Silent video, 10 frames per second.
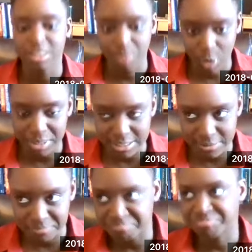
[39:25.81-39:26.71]

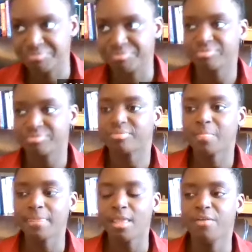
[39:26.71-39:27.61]
purpose
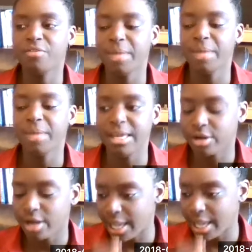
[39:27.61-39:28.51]
of the
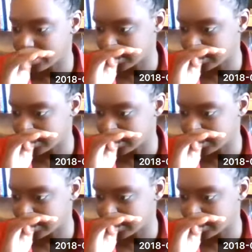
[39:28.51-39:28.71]
behavior? And